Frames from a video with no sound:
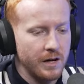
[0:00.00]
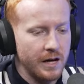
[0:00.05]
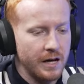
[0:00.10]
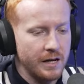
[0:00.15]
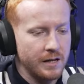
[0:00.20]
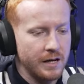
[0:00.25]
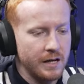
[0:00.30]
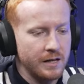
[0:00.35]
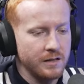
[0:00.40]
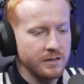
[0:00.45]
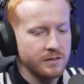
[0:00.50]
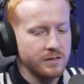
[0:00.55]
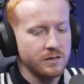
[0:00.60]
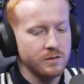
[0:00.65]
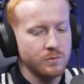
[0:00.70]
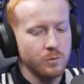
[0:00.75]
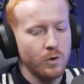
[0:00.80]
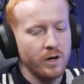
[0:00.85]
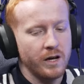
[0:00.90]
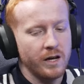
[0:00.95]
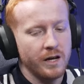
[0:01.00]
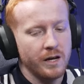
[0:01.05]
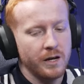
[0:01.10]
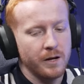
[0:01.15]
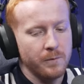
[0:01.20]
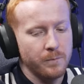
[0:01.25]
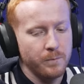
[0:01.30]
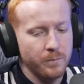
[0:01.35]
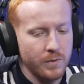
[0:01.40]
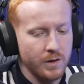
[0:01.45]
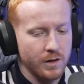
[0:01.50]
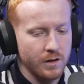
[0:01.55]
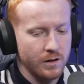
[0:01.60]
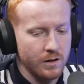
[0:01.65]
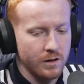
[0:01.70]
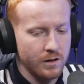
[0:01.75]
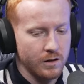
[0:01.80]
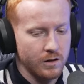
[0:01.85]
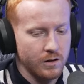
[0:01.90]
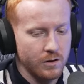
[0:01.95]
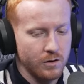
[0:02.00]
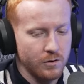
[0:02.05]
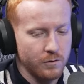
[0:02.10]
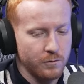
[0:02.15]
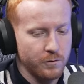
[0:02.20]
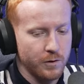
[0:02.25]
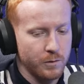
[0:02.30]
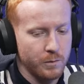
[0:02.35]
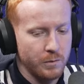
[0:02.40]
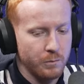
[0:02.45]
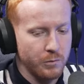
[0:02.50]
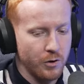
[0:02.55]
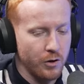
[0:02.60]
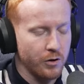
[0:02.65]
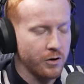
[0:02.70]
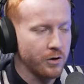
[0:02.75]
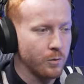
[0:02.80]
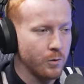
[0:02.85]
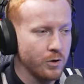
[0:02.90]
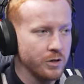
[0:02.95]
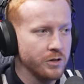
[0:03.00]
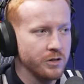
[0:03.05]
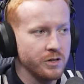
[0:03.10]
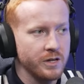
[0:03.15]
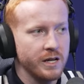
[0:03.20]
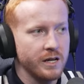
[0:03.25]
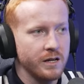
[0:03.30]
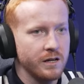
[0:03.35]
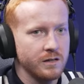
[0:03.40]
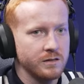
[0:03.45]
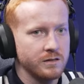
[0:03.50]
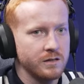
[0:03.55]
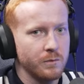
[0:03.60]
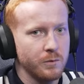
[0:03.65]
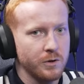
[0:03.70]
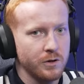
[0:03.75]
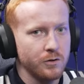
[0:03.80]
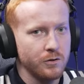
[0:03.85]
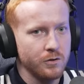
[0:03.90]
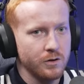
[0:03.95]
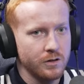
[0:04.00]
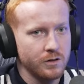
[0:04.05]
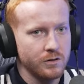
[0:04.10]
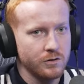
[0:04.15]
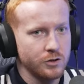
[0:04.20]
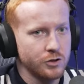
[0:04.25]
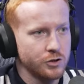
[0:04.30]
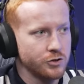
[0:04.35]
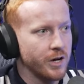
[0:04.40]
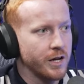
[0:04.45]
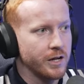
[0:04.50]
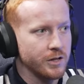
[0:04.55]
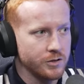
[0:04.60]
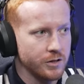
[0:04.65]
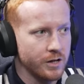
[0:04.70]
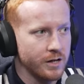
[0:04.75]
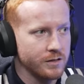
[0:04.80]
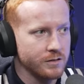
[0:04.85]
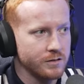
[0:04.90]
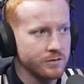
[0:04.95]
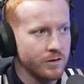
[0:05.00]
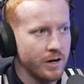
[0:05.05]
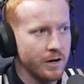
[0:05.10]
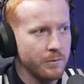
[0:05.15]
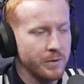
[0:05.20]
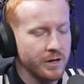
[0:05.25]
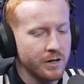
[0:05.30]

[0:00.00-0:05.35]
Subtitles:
And this is where, from a broker, what you need is someone who can strategize, right?